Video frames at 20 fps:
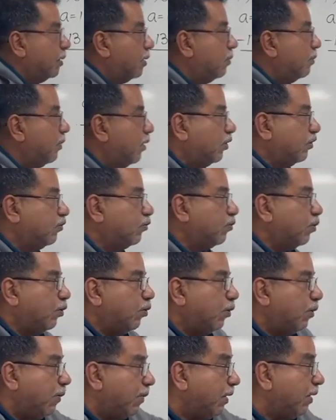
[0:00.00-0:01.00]
Because square
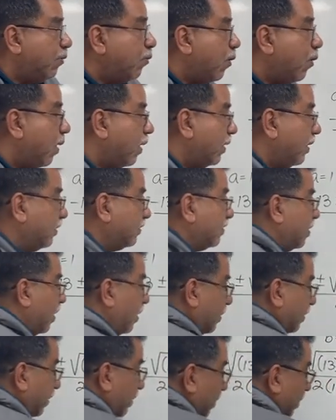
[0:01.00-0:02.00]
root of 81 is
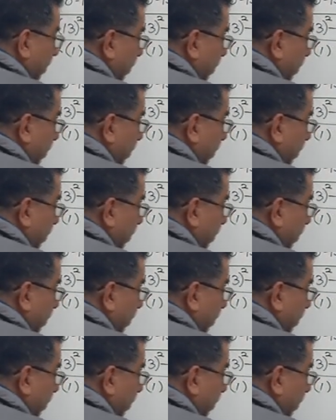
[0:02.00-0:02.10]
9.